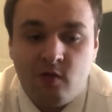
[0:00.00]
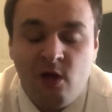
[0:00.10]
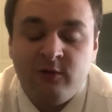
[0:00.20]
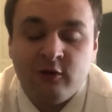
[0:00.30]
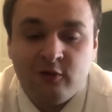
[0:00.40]

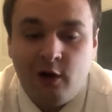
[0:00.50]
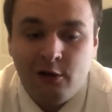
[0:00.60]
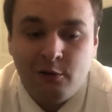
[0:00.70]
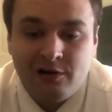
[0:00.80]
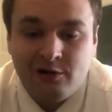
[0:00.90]
If you
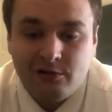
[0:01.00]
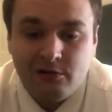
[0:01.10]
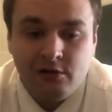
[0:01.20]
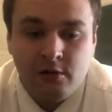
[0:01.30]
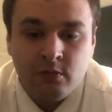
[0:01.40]
swallow one
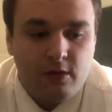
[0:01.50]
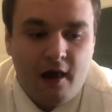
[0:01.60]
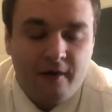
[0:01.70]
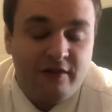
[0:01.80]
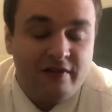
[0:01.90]
whole,
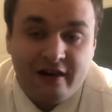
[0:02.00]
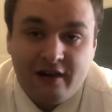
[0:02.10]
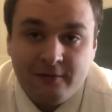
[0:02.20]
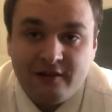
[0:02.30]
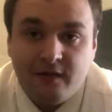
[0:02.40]
I've done that a
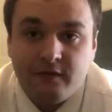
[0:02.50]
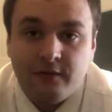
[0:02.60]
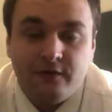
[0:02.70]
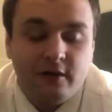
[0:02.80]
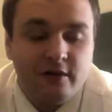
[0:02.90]
couple times
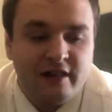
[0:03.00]
before,